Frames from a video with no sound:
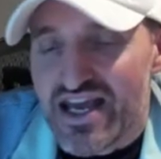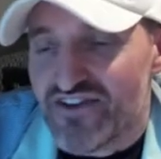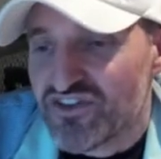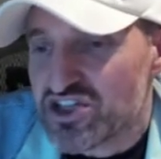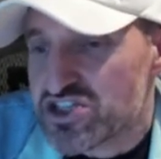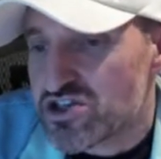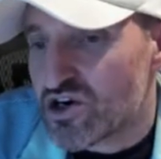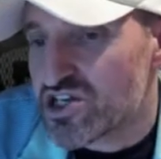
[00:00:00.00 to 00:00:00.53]
if
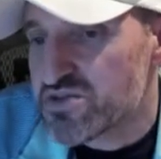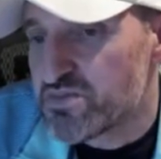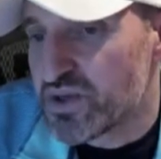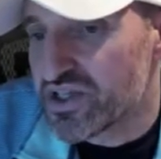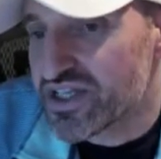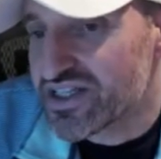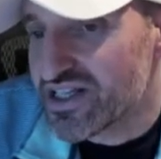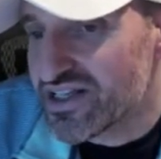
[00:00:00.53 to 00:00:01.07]
it starts
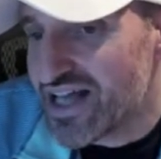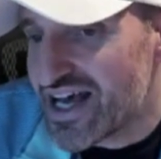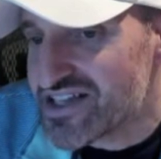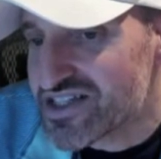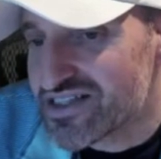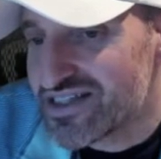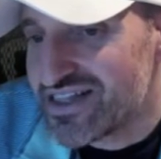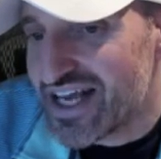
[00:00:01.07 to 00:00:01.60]
building in the
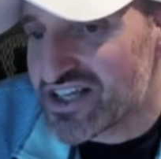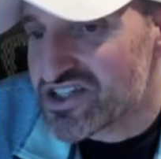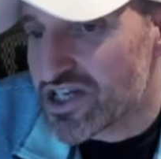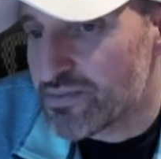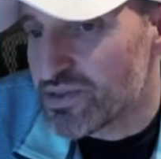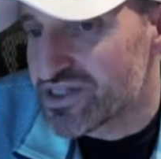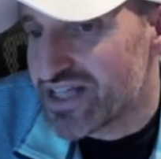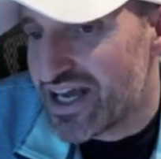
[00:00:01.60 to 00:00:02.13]
last next
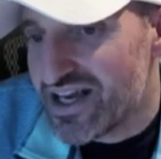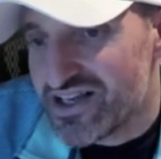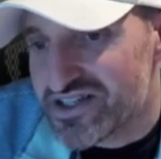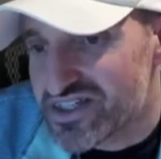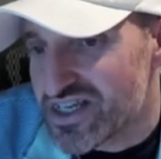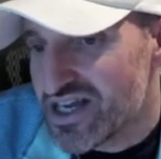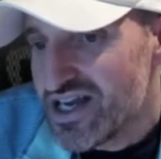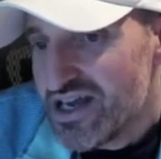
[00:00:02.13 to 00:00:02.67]
couple of
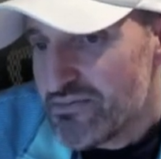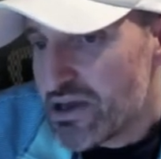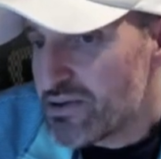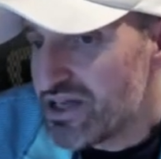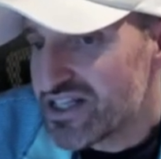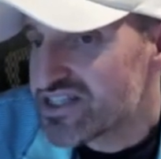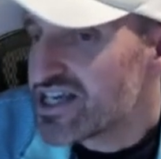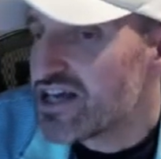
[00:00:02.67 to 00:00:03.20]
days,
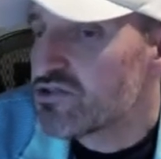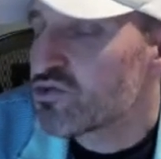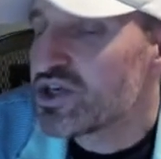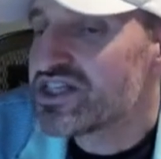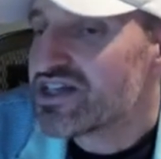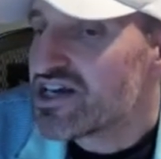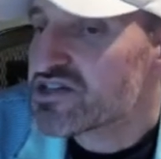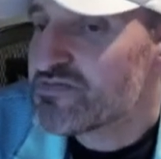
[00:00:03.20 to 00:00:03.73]
maybe
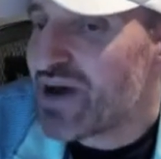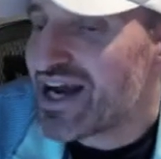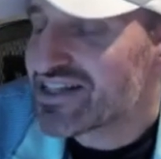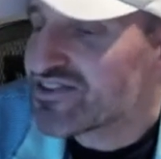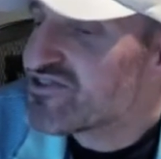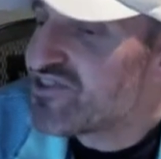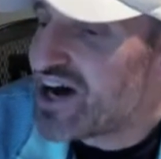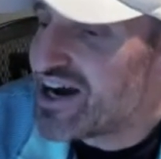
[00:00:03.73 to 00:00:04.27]
retest back
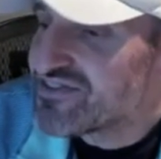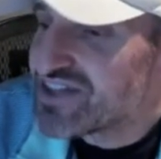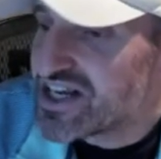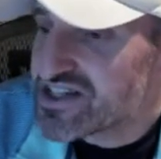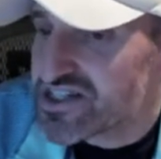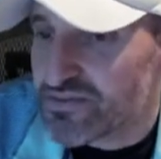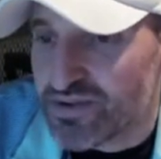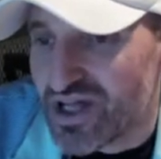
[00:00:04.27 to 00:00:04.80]
the five day
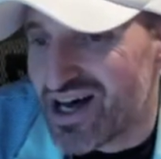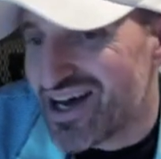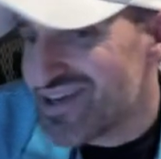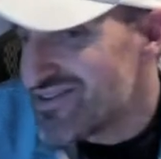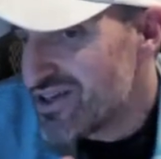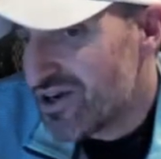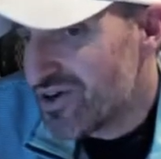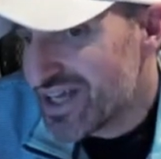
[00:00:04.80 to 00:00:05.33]
supply.
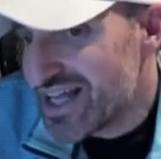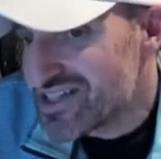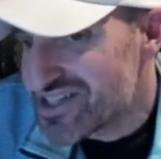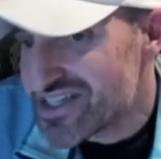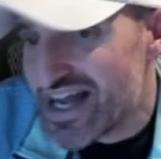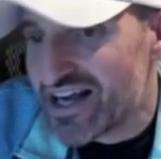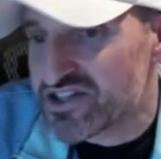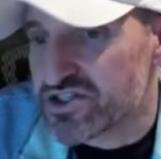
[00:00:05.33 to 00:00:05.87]
You know, again,
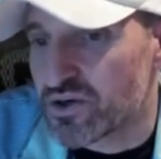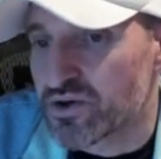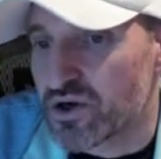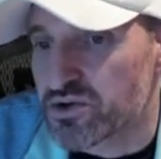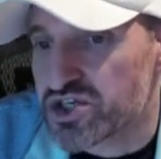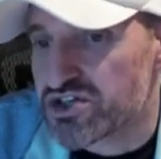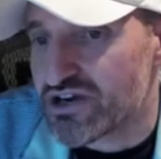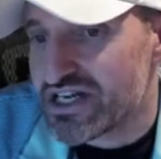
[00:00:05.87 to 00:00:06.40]
stocks don't
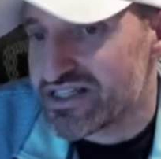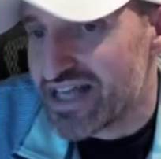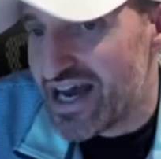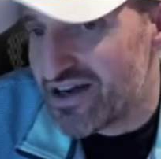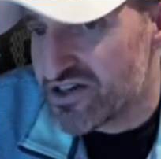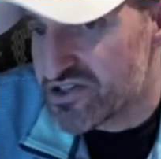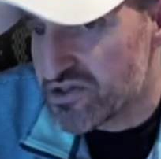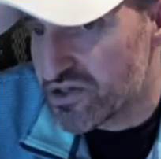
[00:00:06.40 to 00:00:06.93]
go straight
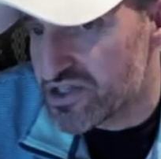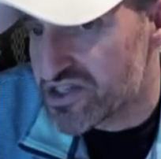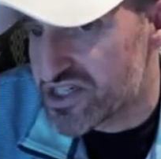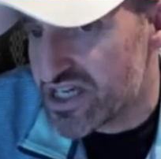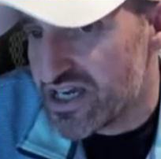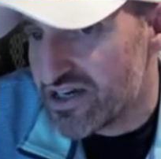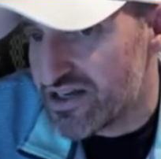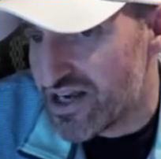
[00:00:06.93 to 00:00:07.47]
down as you can
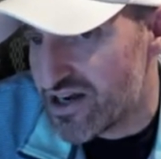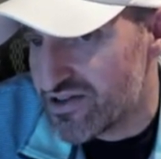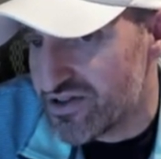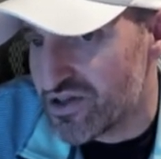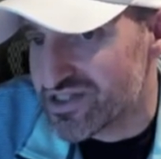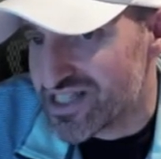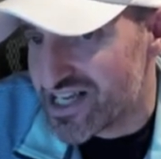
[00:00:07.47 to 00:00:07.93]
see it. Yeah, you know,